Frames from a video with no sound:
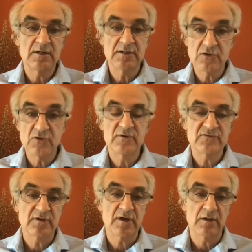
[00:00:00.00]
in communities
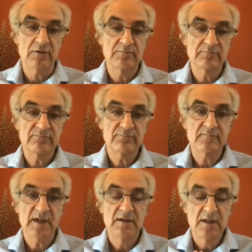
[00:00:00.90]
of color.
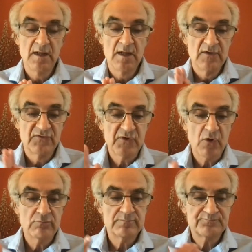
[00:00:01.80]

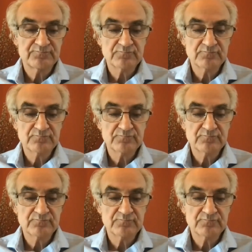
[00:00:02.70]
So